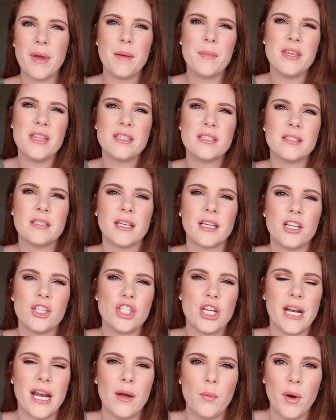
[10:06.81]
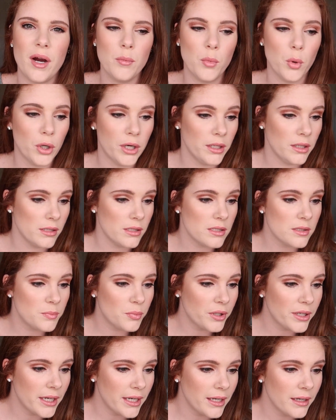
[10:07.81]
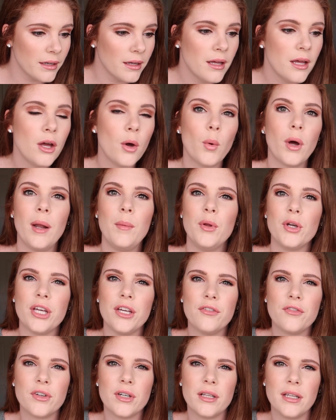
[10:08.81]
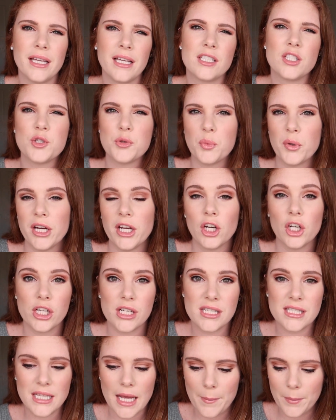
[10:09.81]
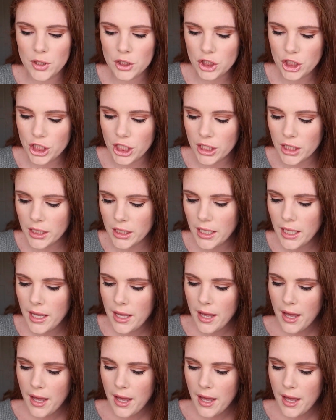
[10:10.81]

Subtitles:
Maybe this is like a shade I wear more in the spring when I'm looking for like a spring or a summer look,